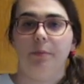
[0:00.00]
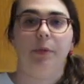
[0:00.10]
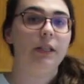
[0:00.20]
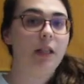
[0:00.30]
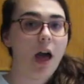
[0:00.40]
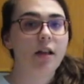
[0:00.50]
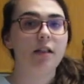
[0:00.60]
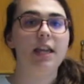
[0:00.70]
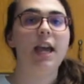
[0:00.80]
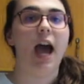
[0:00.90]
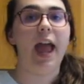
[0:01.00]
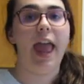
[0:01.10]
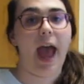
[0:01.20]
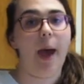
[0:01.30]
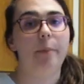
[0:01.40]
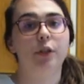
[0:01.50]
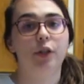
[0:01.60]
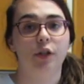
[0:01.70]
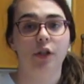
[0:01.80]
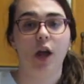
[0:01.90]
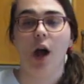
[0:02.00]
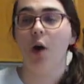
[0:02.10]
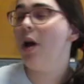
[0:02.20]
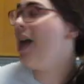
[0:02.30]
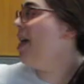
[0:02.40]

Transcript: But luckily, I happen to know